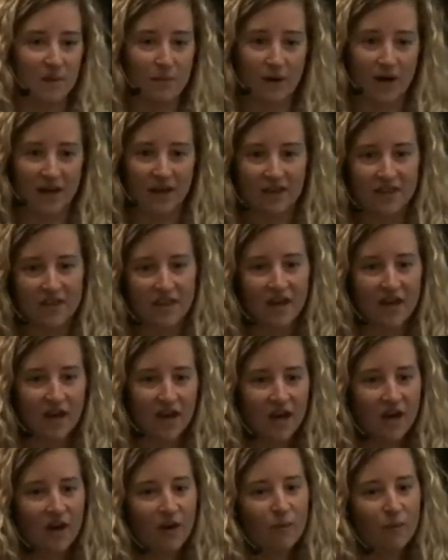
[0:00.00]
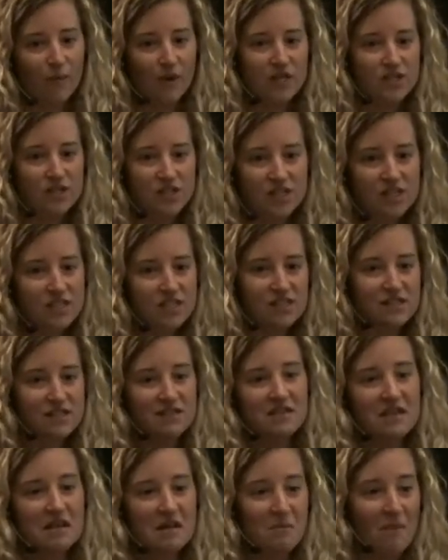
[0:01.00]
a month, which is,
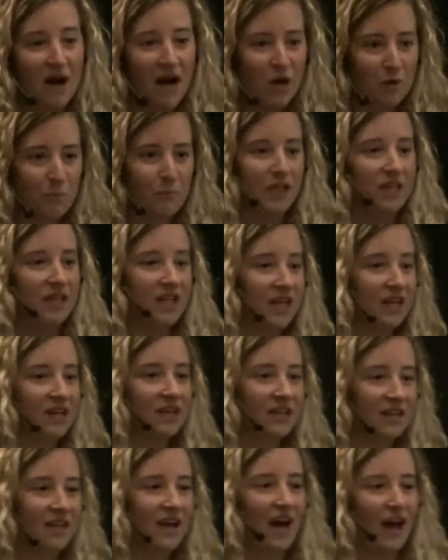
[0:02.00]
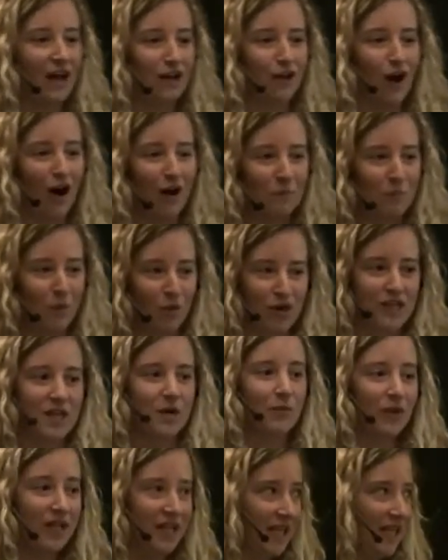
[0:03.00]
in my opinion, a lot more
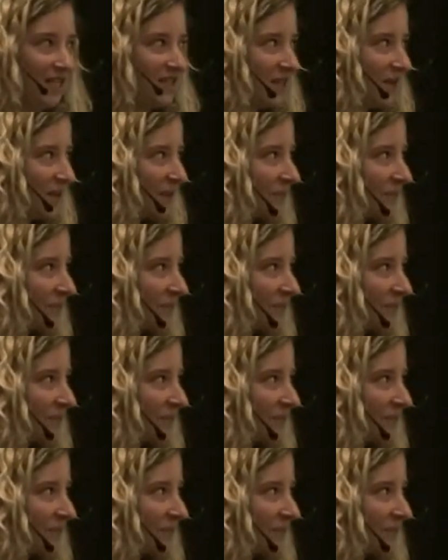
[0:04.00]
than we need.